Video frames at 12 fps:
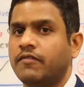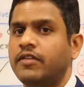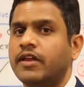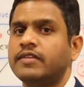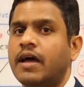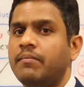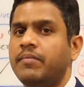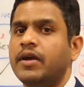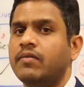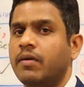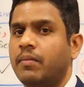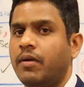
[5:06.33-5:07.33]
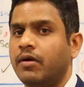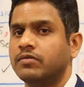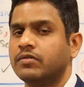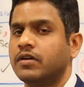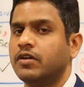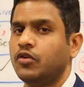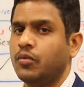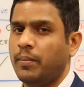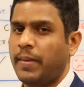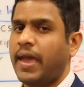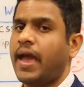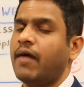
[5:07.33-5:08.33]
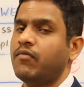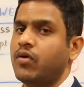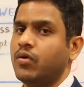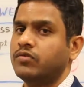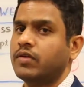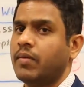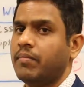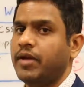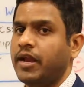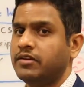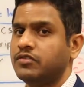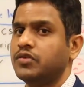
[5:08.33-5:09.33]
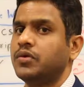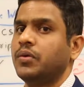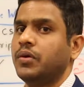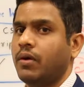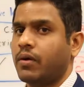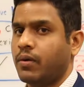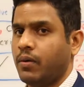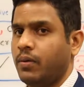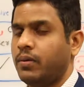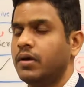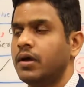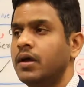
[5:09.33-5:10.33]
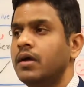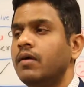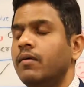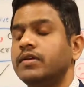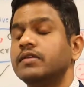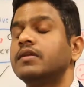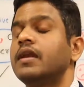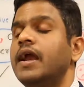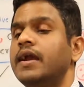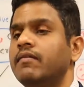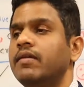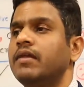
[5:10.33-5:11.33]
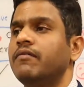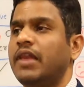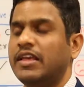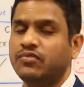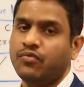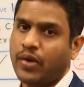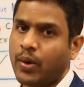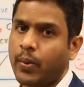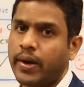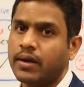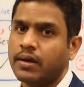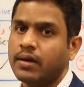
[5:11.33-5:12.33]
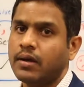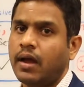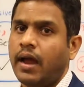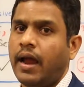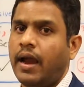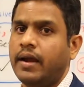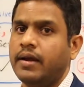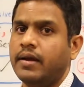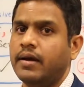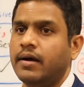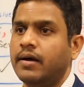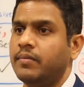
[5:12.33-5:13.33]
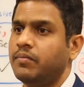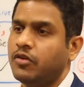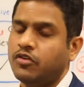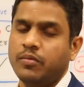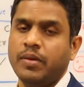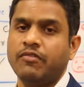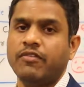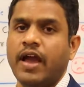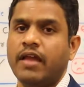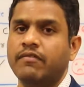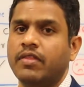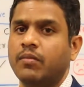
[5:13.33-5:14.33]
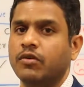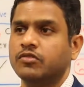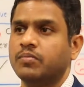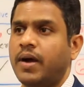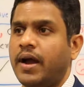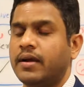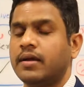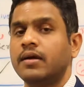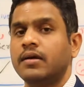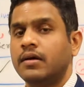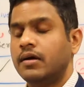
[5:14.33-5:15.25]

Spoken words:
If there is an update to the browser, you may have to do some updates to your code, which is relatively less frequent, and you should be fine for the most part.